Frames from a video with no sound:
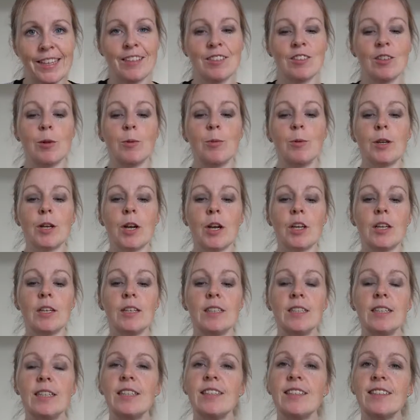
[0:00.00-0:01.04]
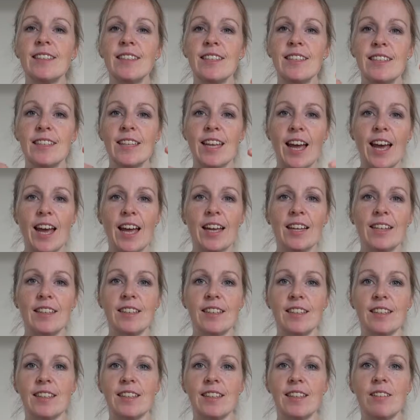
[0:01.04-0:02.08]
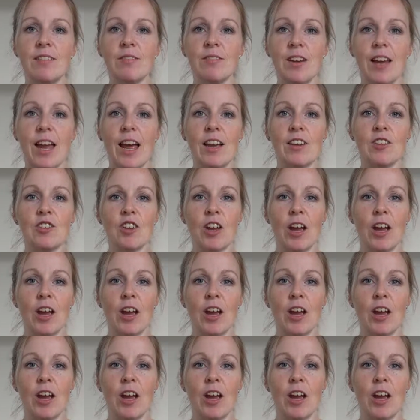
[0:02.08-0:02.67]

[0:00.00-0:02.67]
so we're going to de-seed and de-flesh